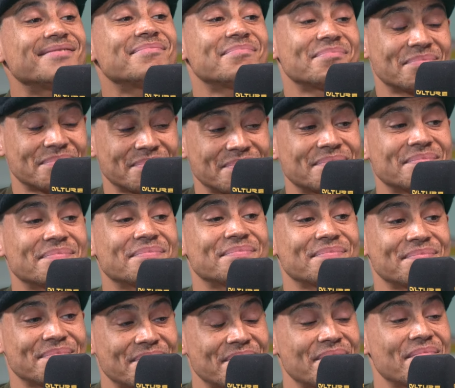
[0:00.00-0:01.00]
And it
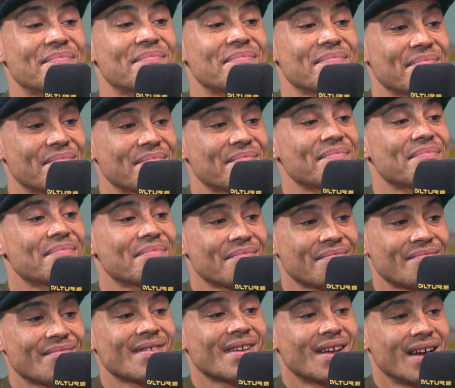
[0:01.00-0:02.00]
hasn't been easy
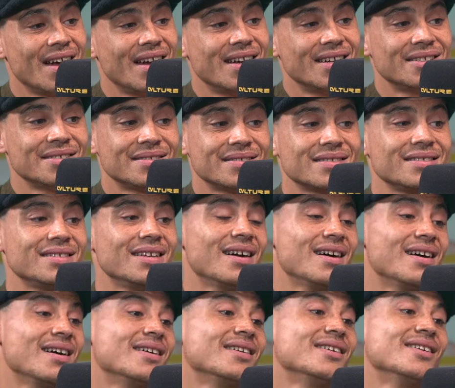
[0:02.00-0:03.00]
to
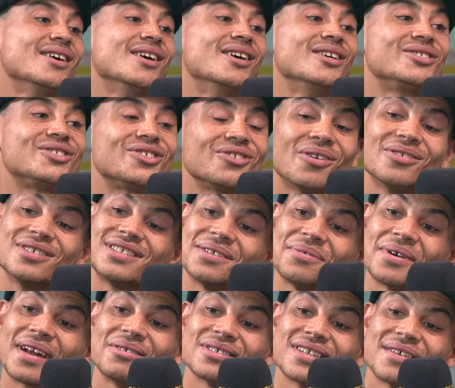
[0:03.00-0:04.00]
get this far. Do you know? See,
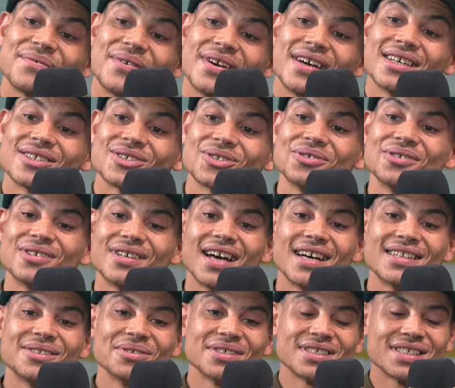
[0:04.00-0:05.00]
when I was at theatre school,
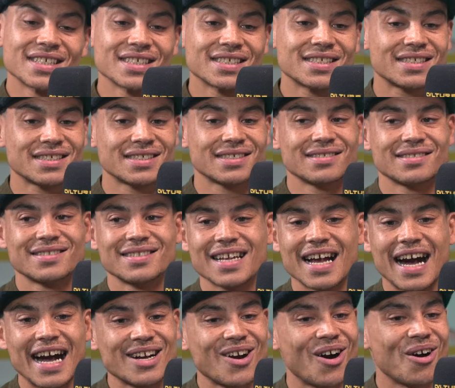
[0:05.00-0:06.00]
there was this
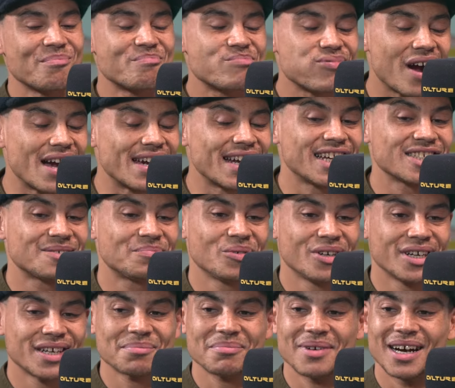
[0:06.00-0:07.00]
guy called Brian
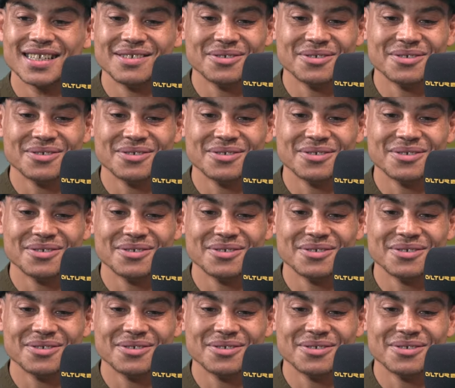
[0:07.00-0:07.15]
Asprey, man.